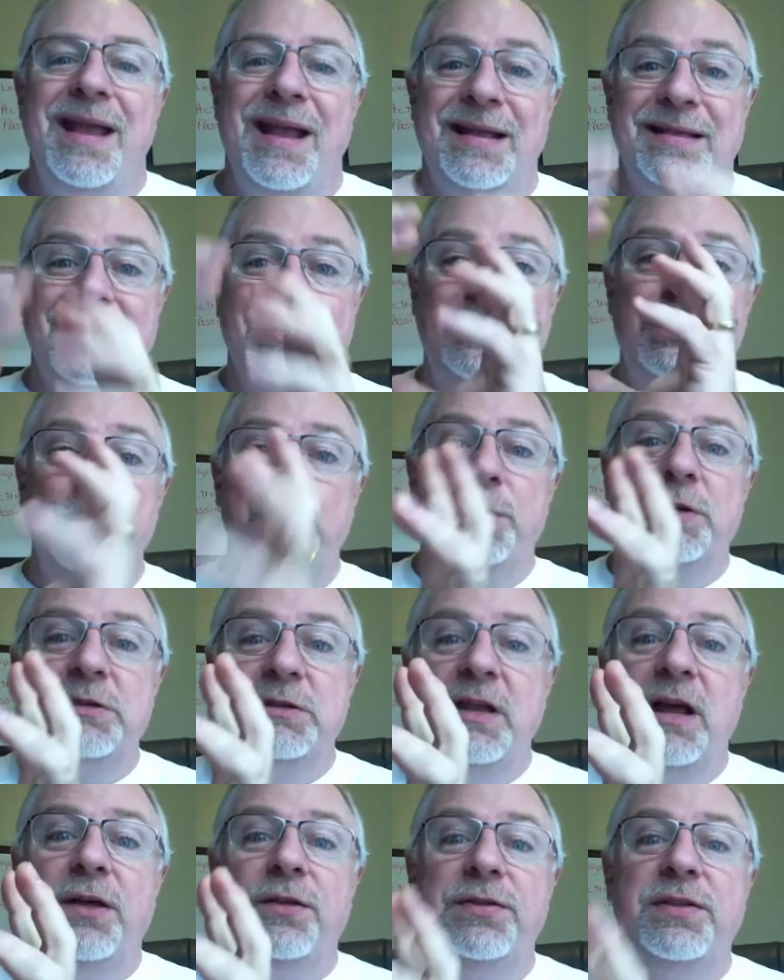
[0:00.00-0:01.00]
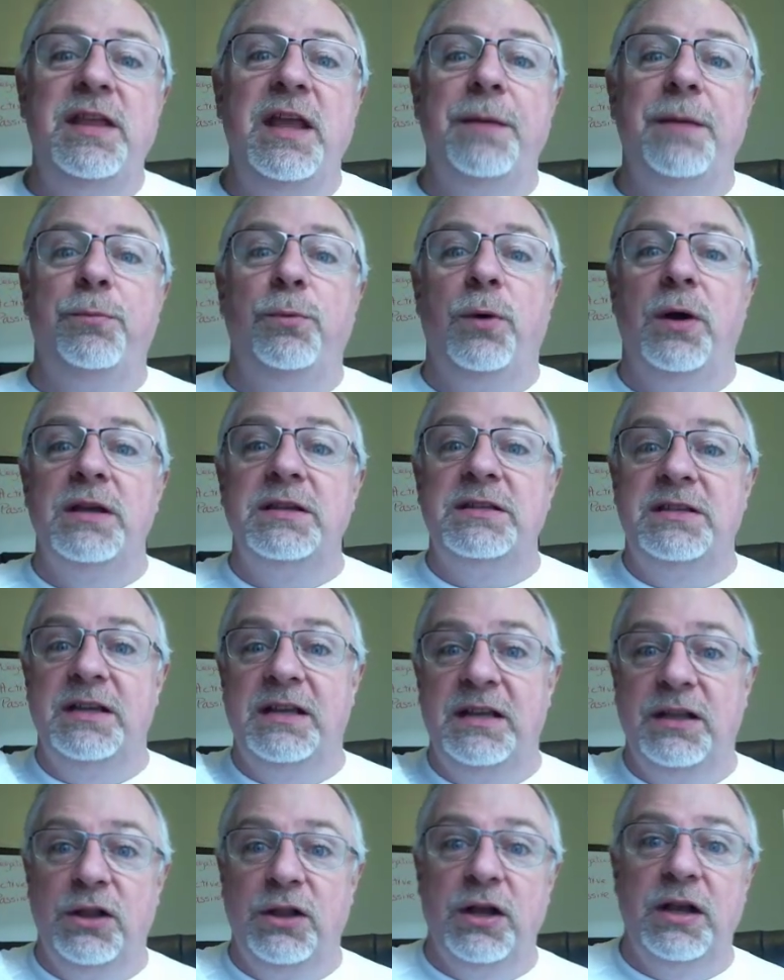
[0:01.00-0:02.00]
and the super stealth tip was
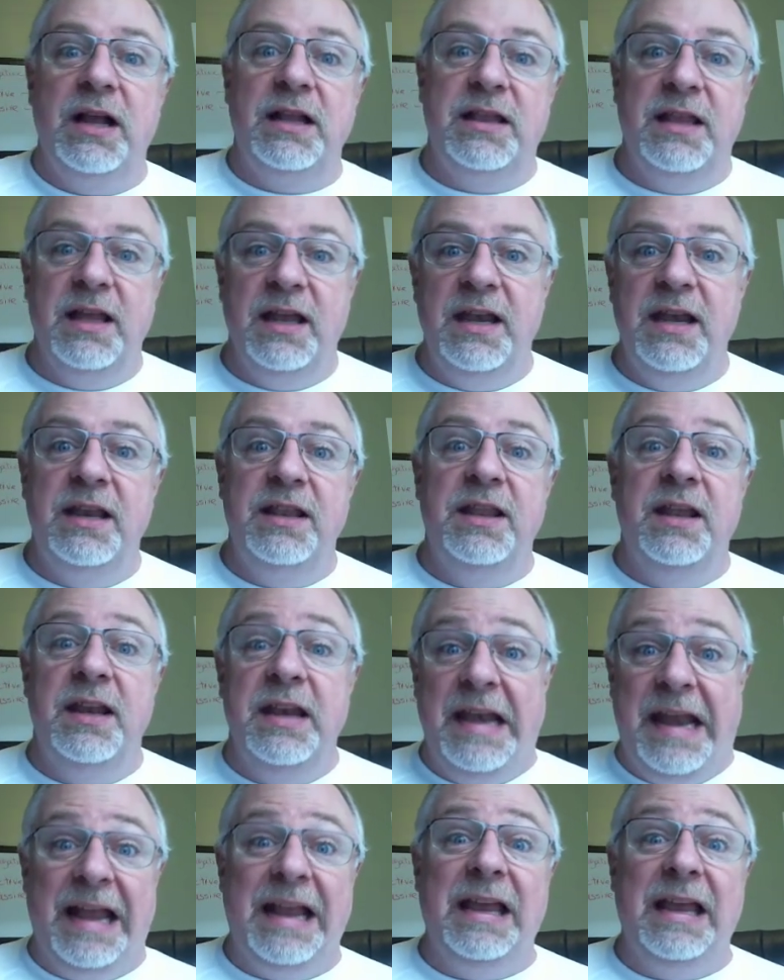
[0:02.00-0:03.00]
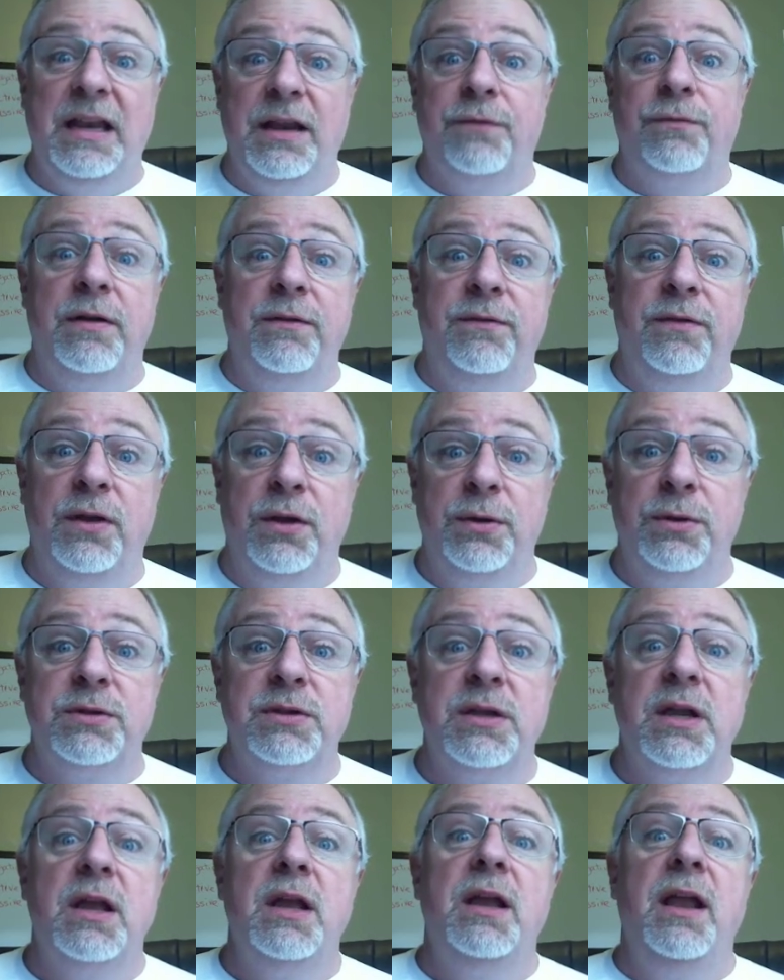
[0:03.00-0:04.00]
to look at the negative
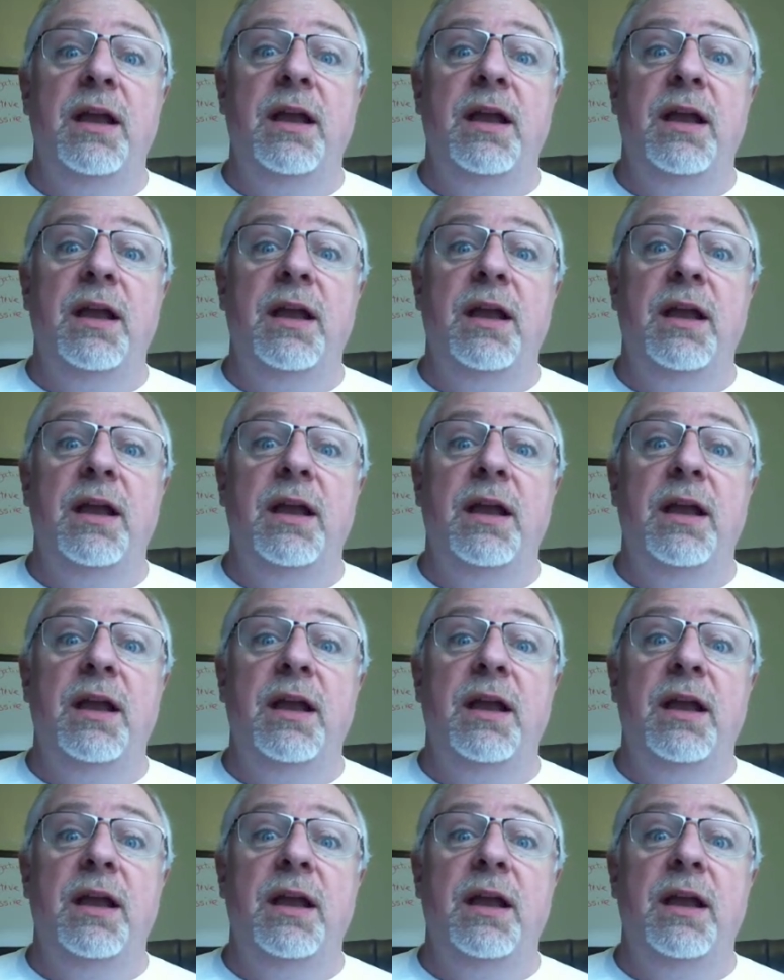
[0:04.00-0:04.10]
reviews